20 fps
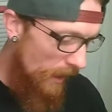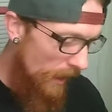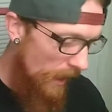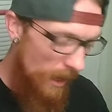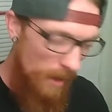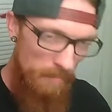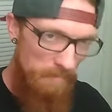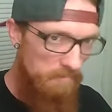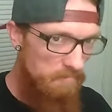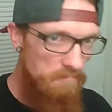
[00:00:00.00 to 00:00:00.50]

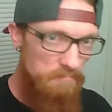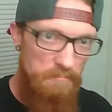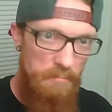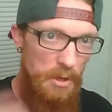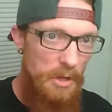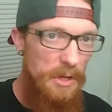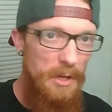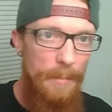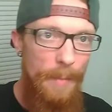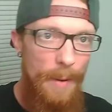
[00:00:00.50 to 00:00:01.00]
I
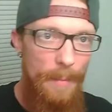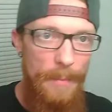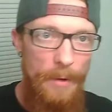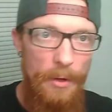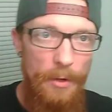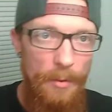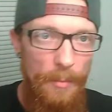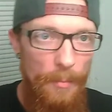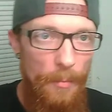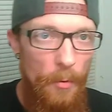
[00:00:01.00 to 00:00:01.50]
put it in my
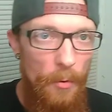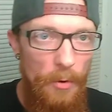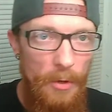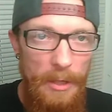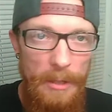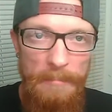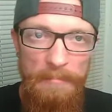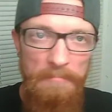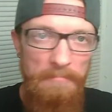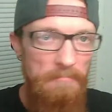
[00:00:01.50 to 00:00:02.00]
beard in the
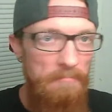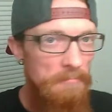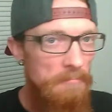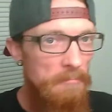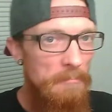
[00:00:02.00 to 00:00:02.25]
morning,